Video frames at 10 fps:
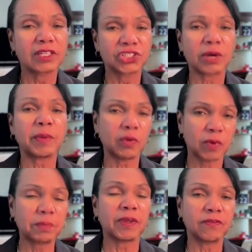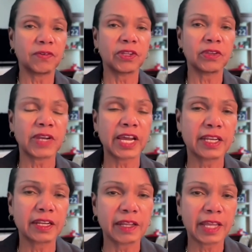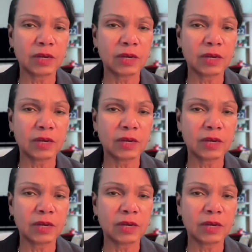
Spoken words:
Germany would be fully united